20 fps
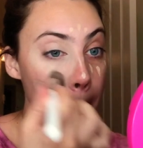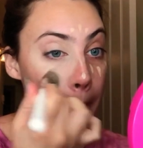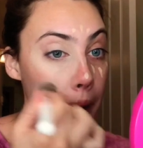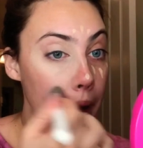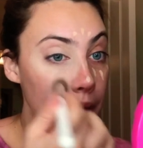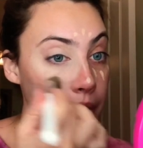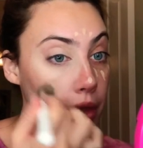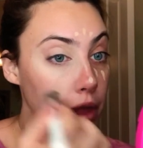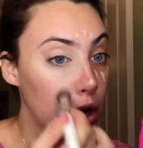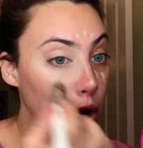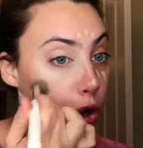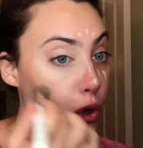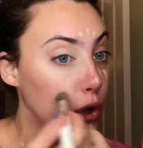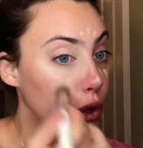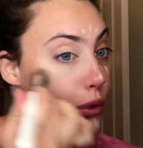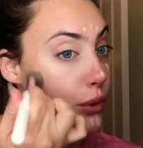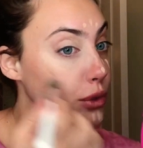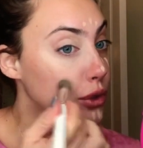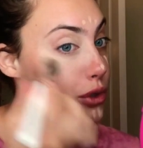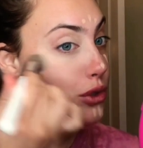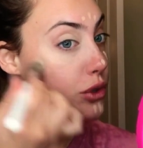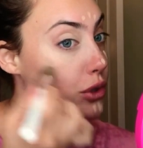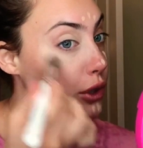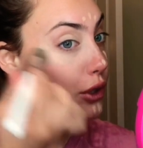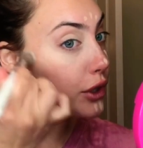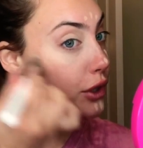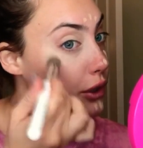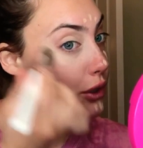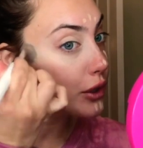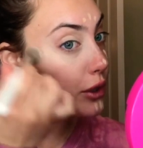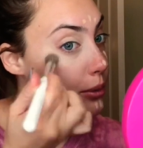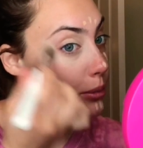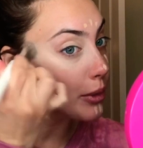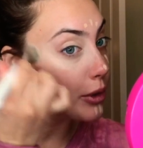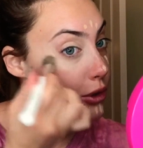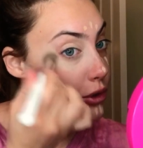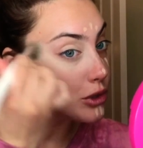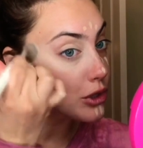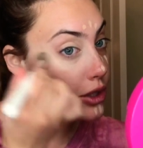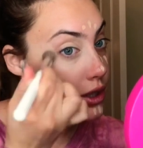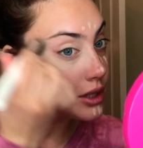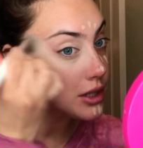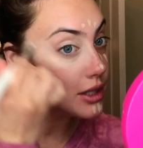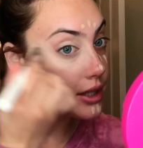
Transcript: and then I'll go in circular motions